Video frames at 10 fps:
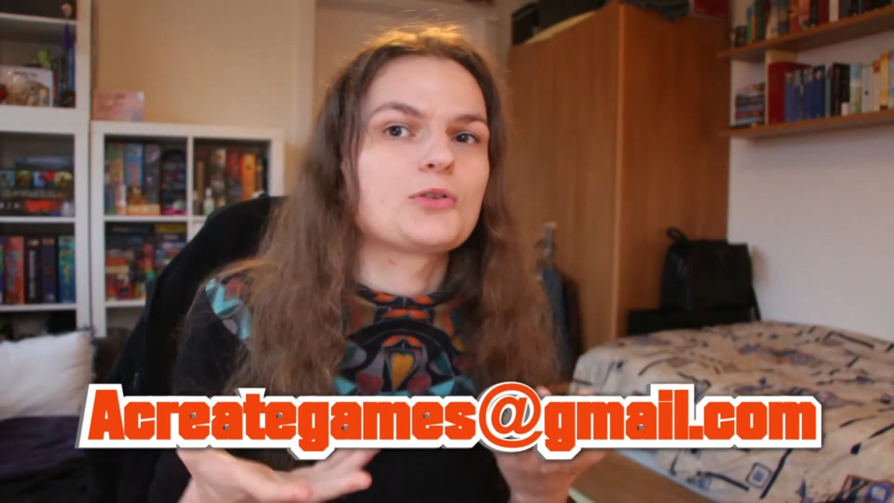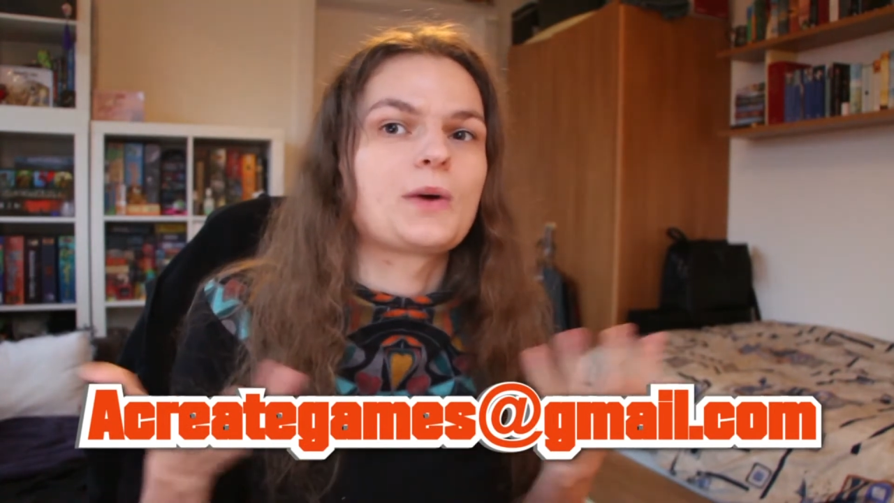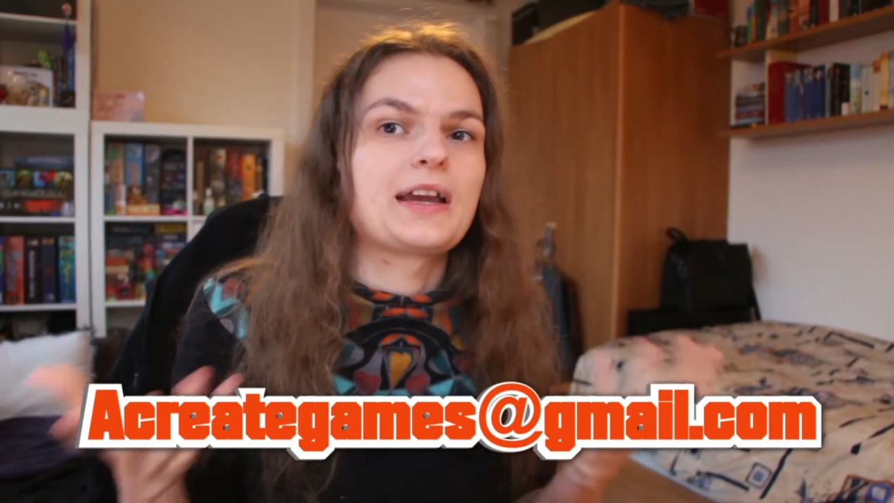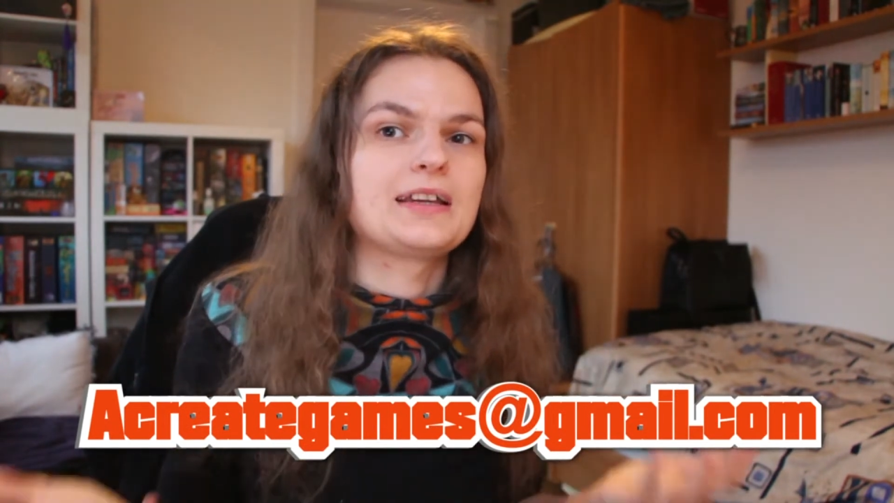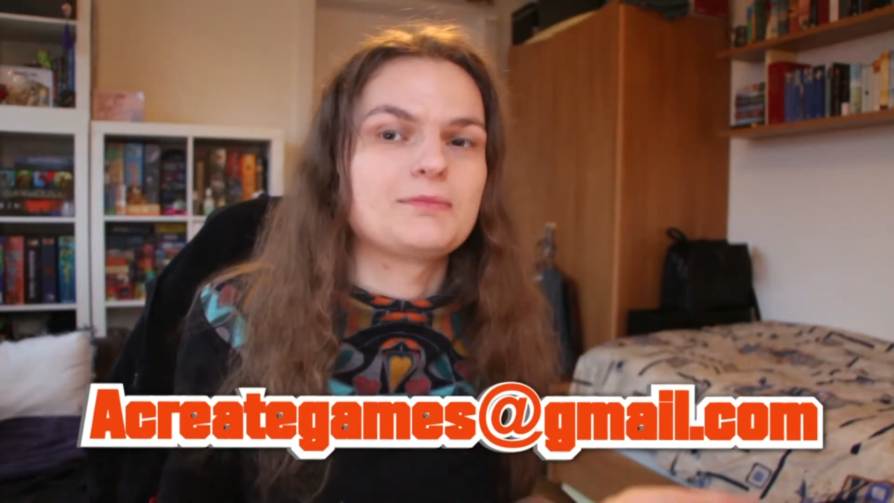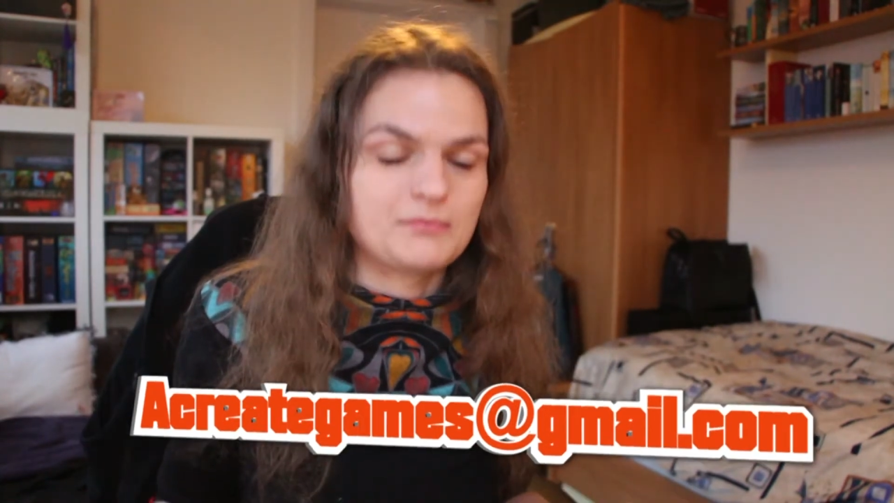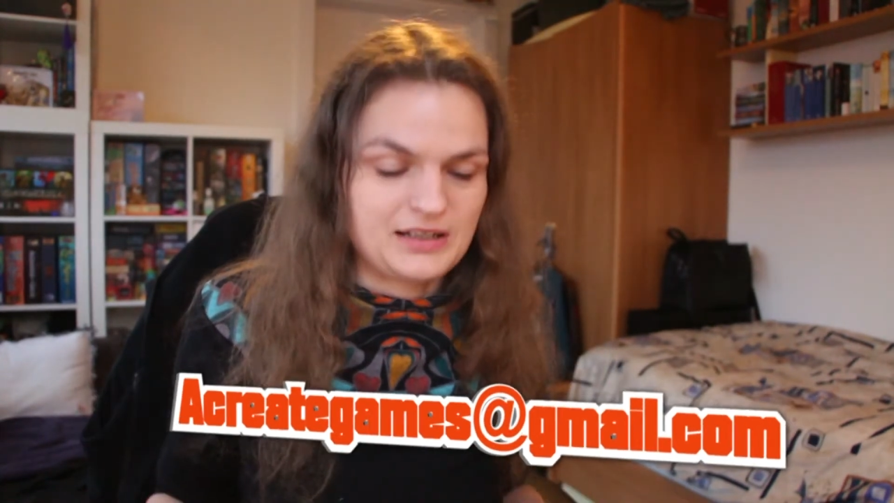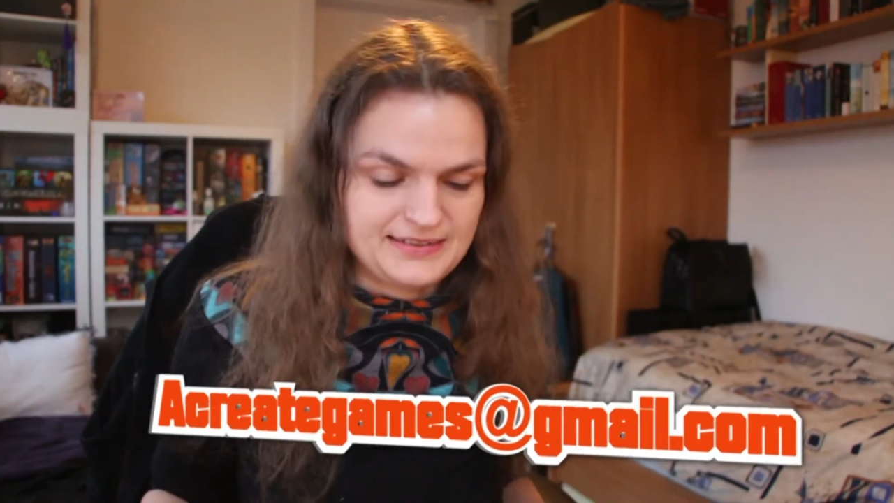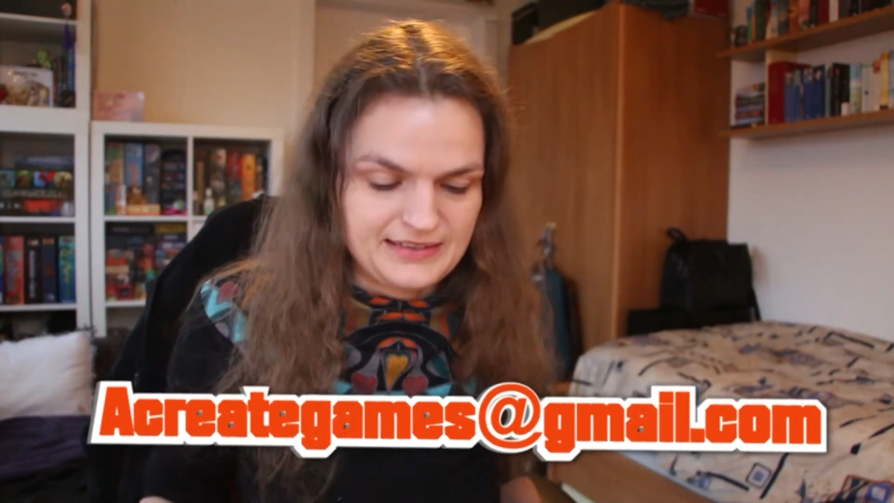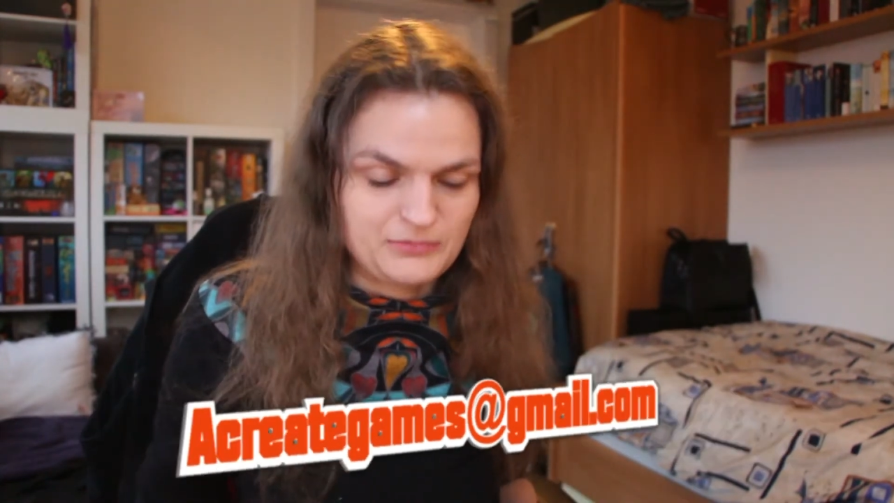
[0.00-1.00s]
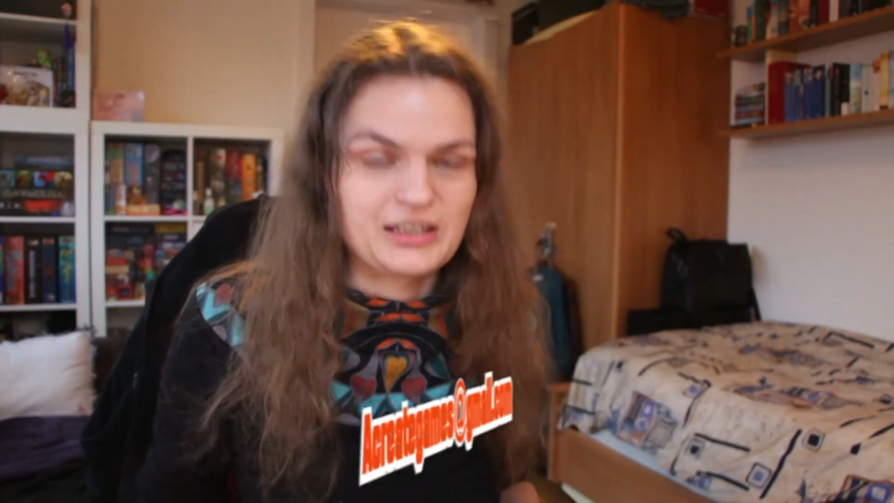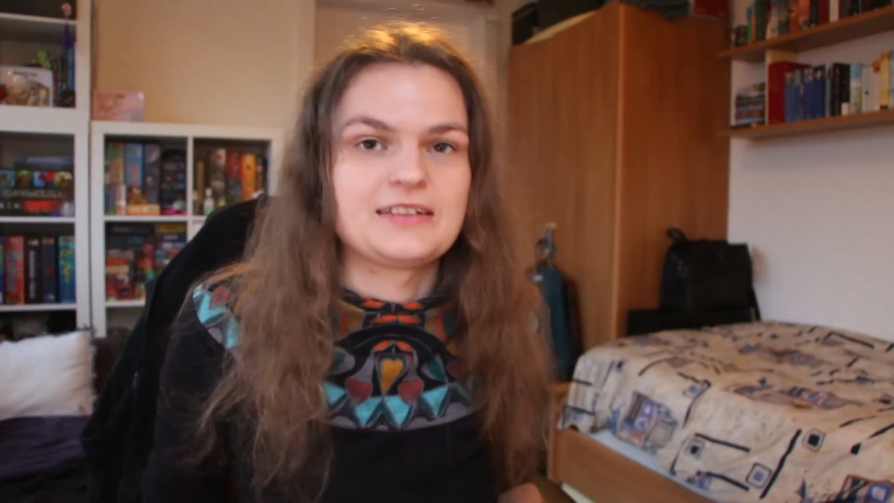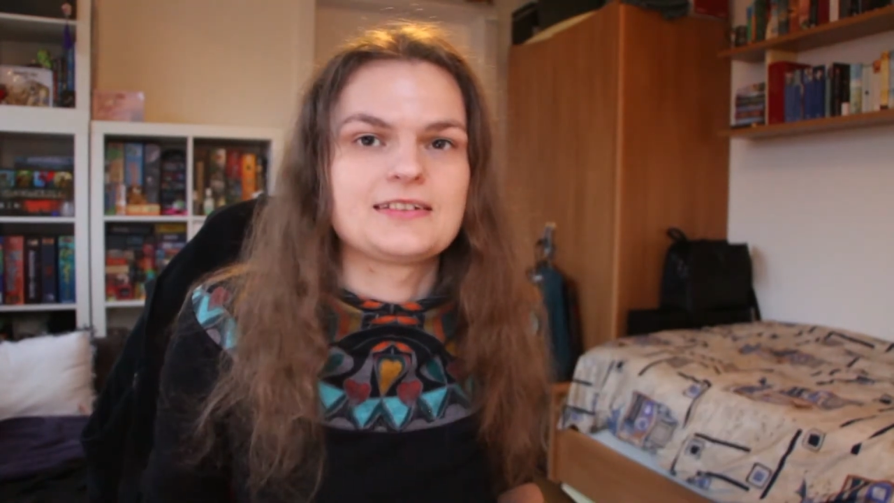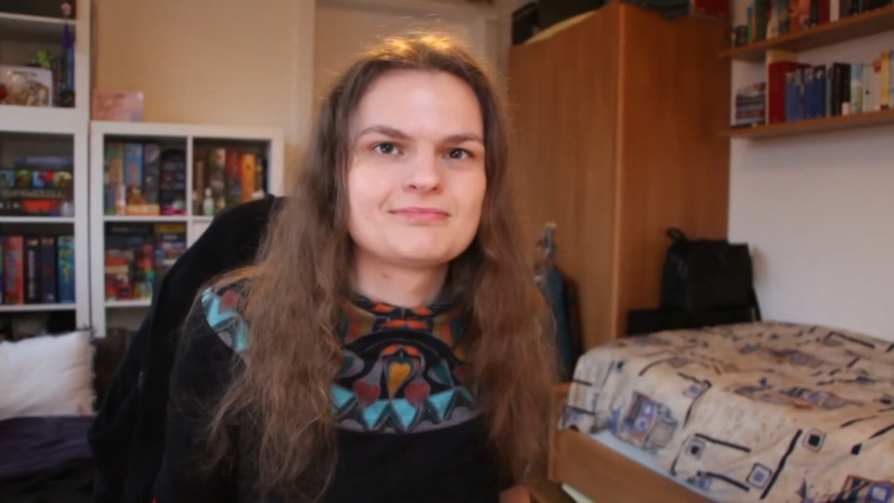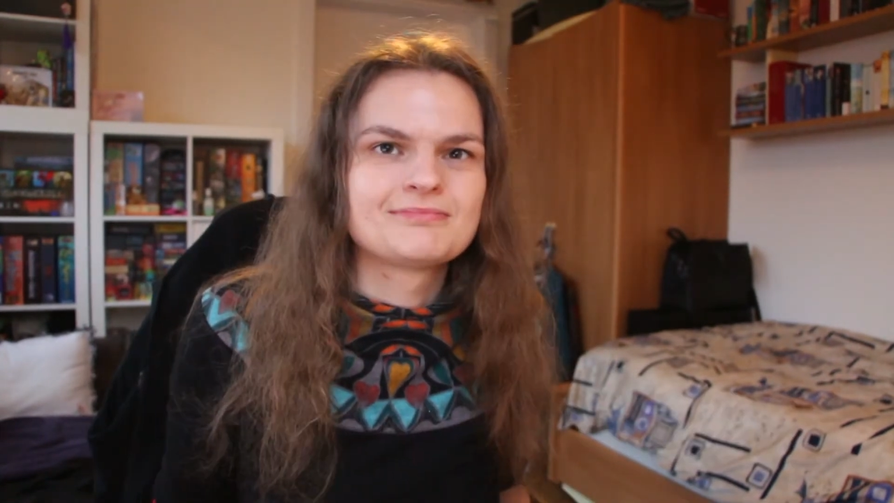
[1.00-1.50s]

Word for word: away my Steam keys.